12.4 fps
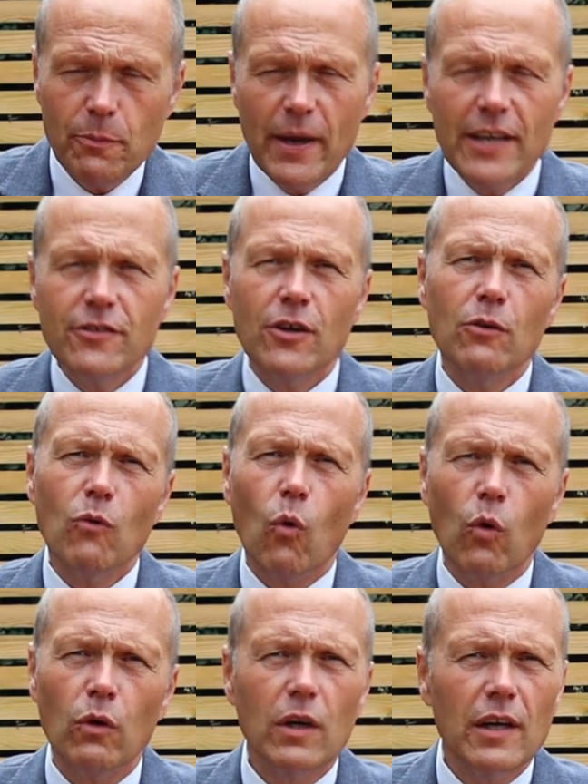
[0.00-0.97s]
made, you know,
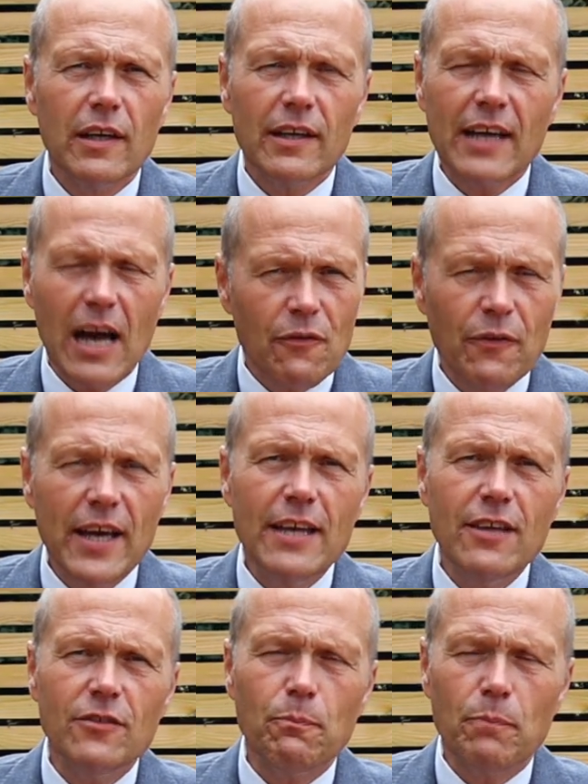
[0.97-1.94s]
all
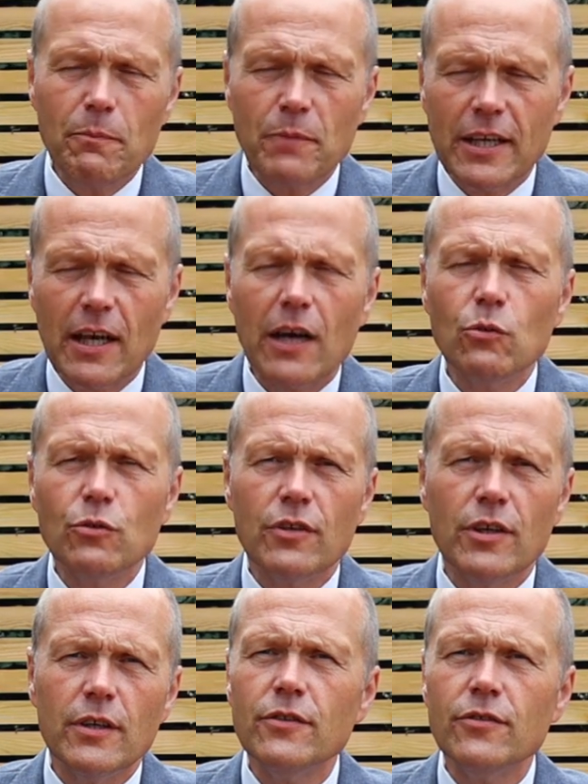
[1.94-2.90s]
cafes, public
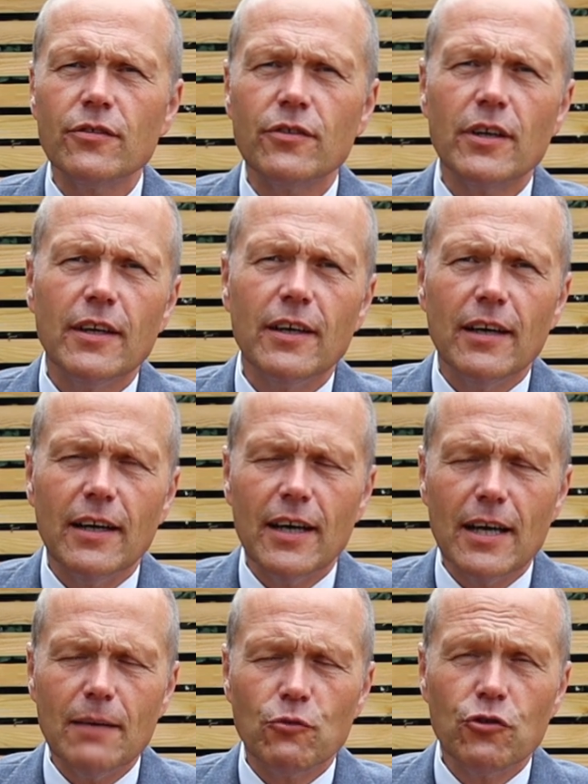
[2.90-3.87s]
houses,
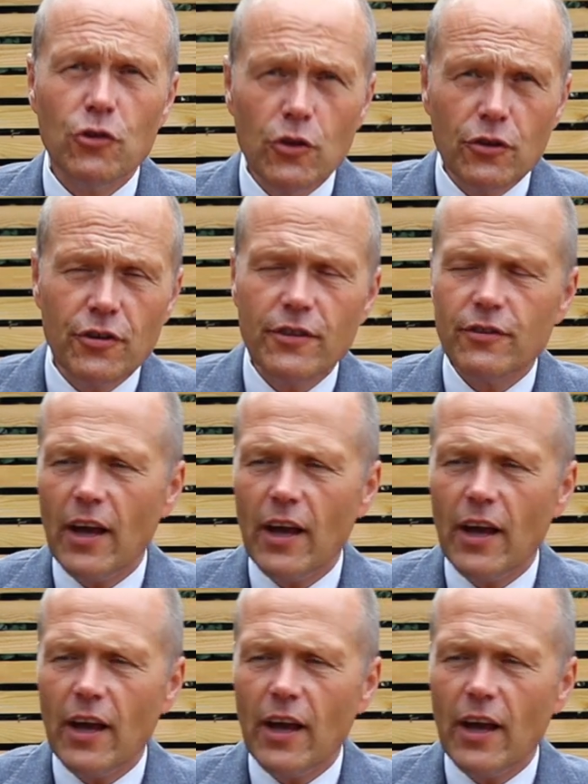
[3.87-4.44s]
um, churches,